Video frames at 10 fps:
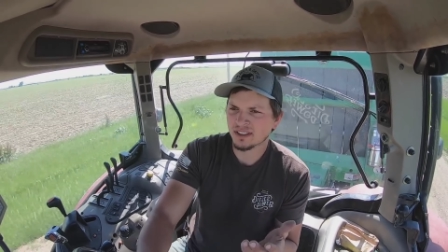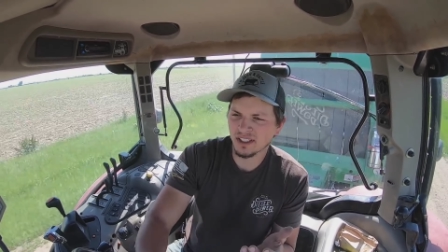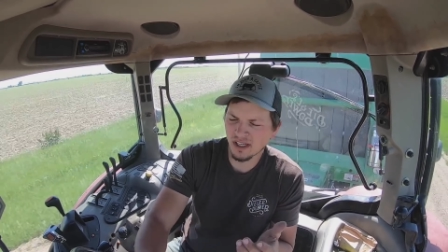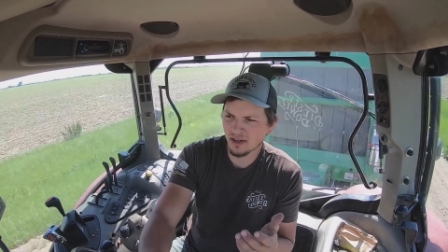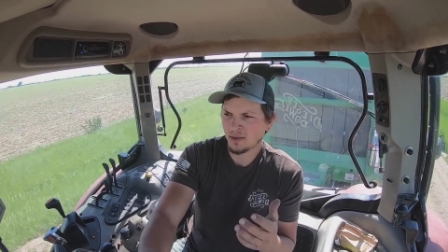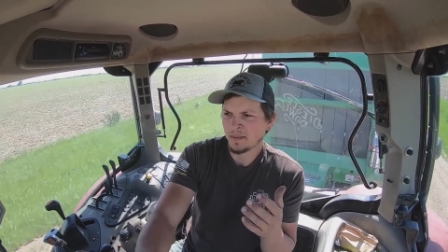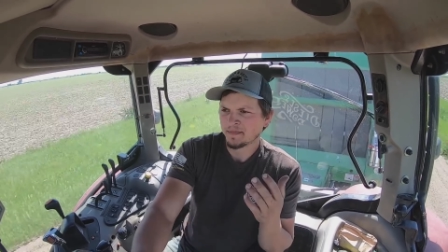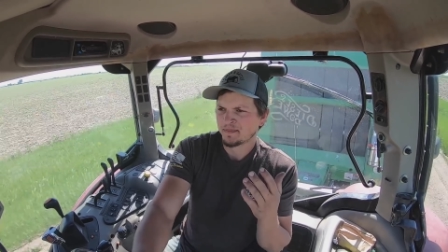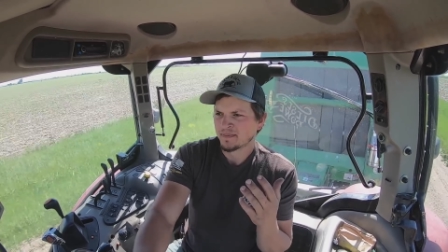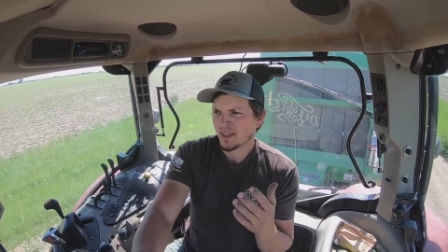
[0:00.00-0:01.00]
So,
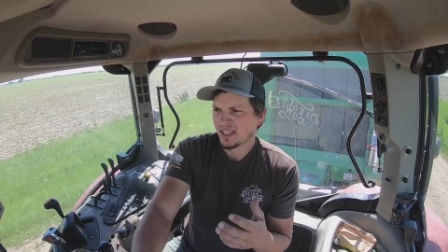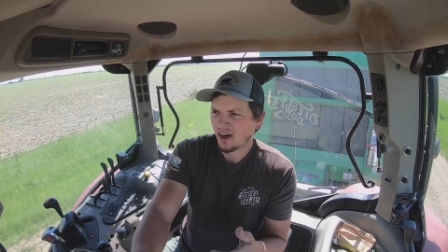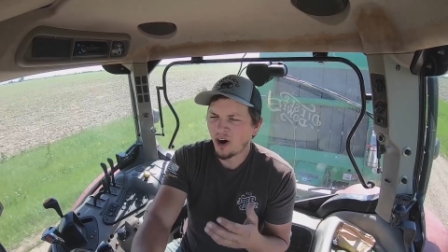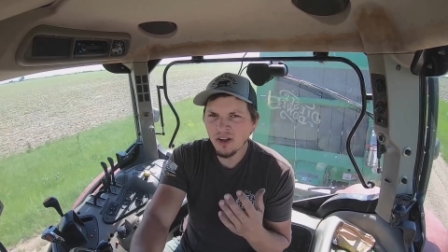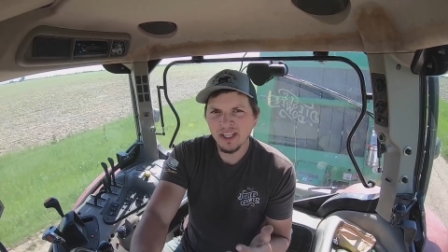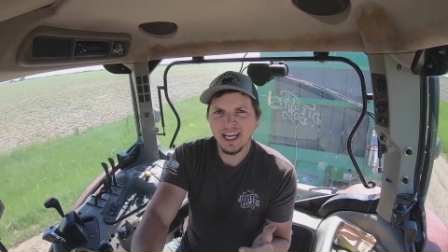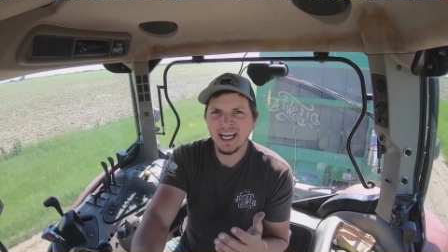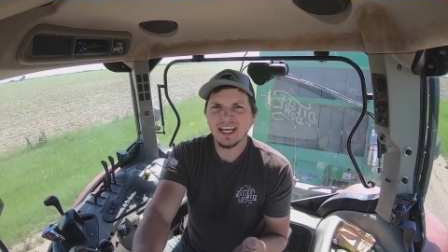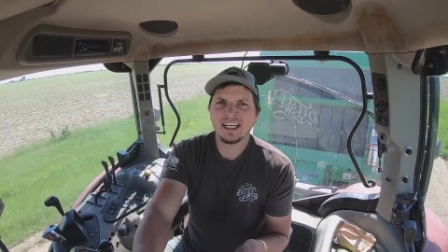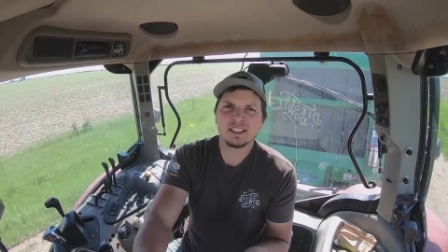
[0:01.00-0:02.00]
all the
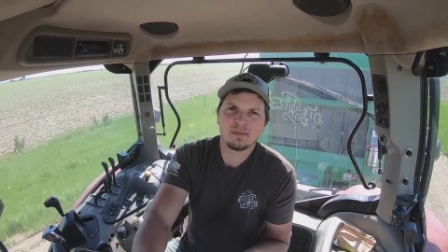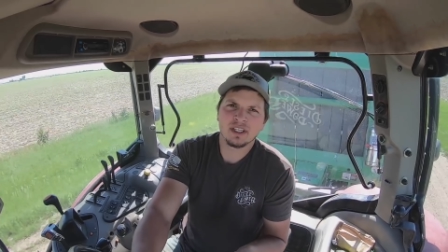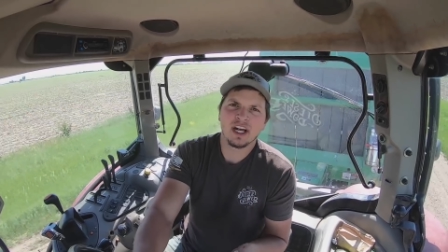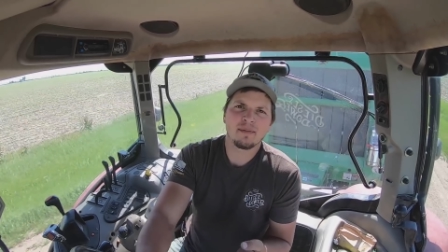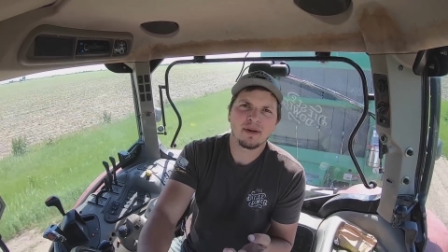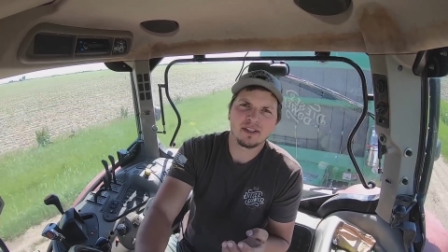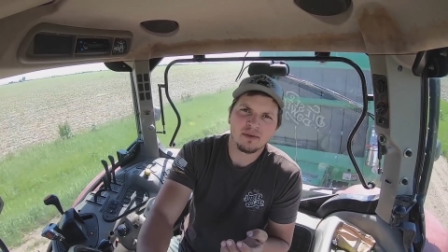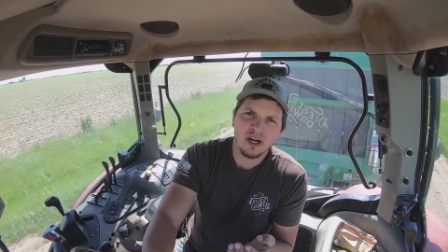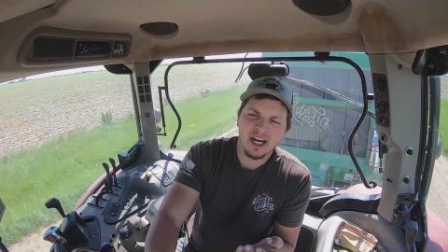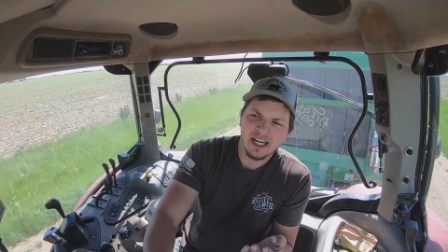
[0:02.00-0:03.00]
hay is put up on the
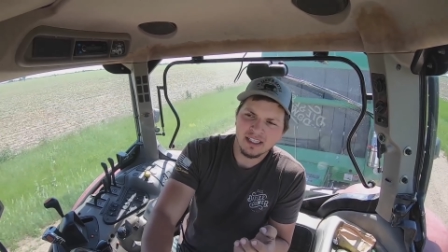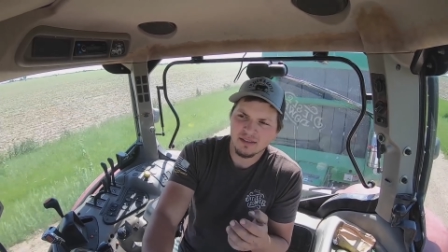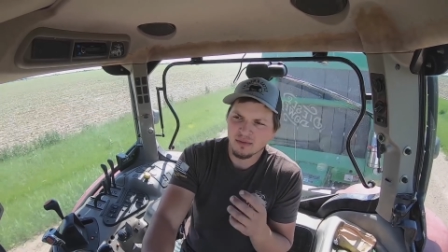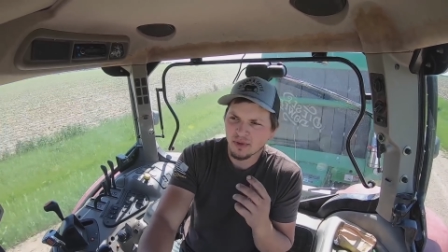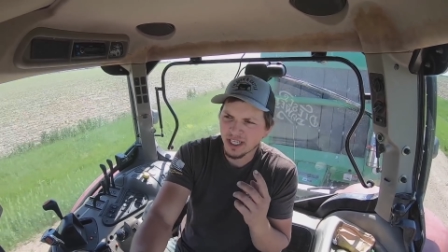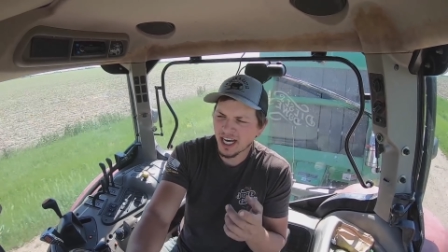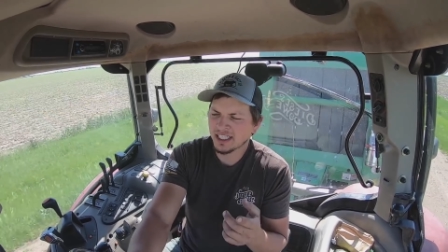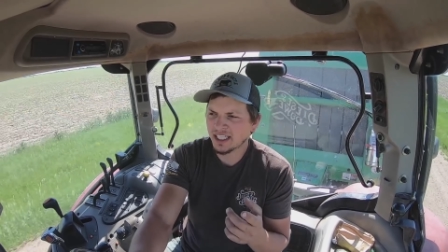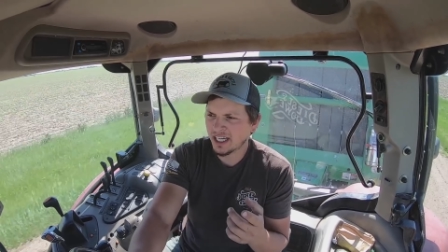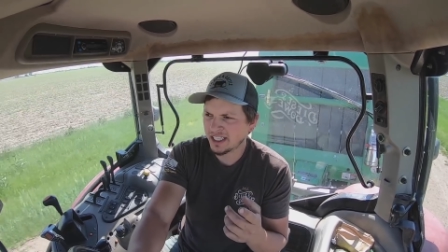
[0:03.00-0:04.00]
rye. We
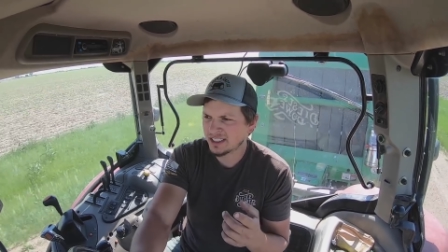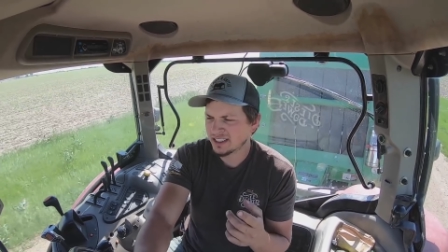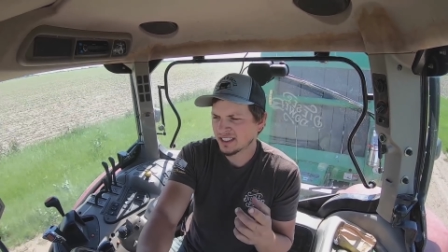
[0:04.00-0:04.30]
got done.